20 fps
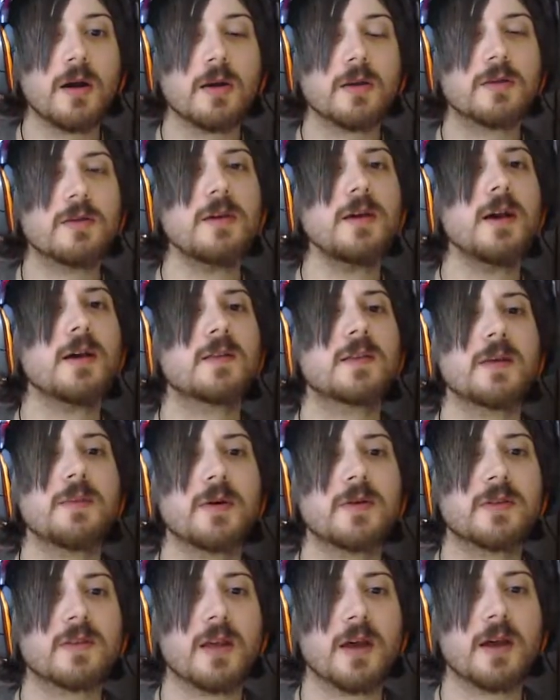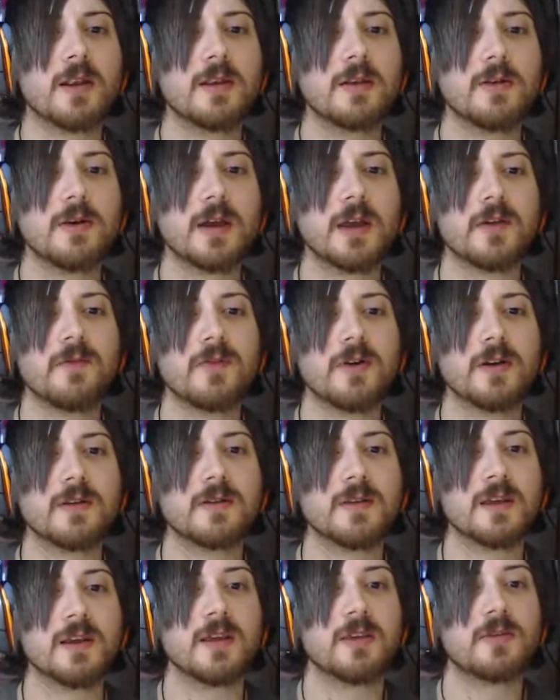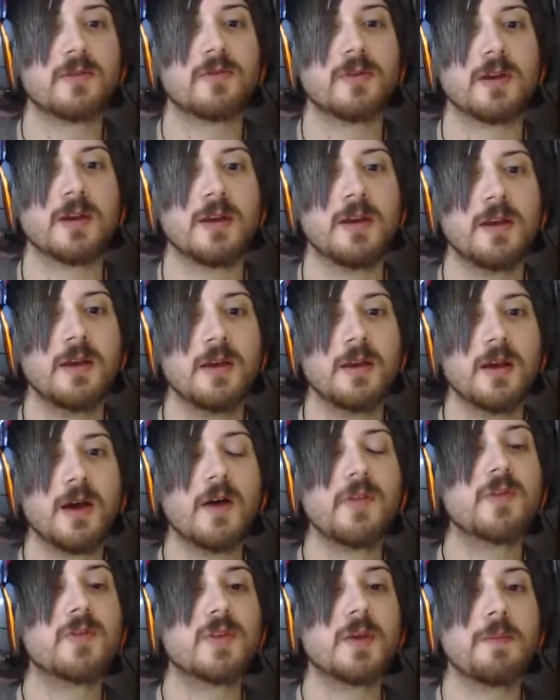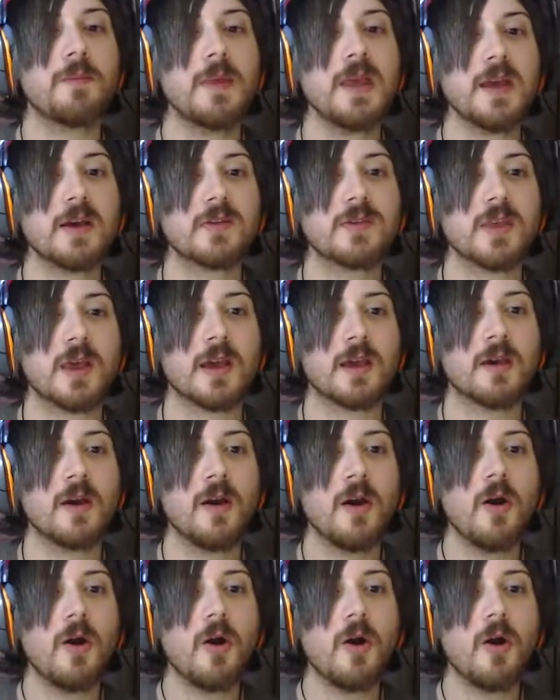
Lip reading: She has the most annoying voice in history. Other than me, I think.